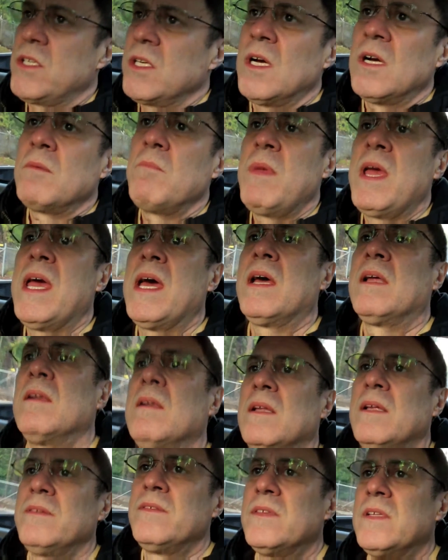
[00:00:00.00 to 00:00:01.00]
young man,
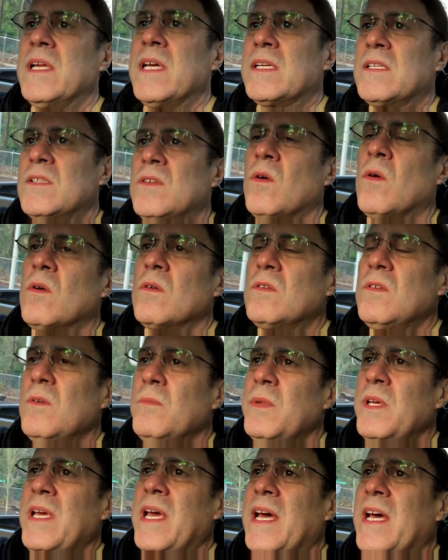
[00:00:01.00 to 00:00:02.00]
lives next door to
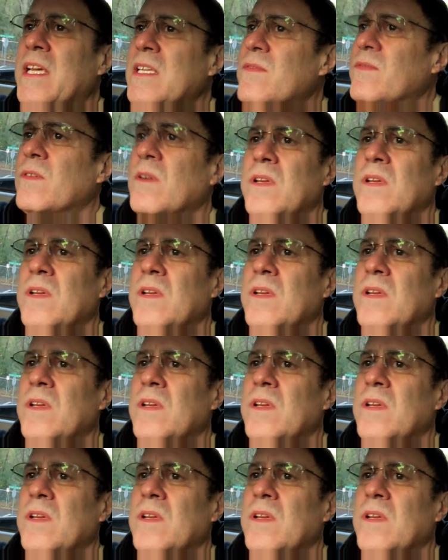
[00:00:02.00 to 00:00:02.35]
me, has for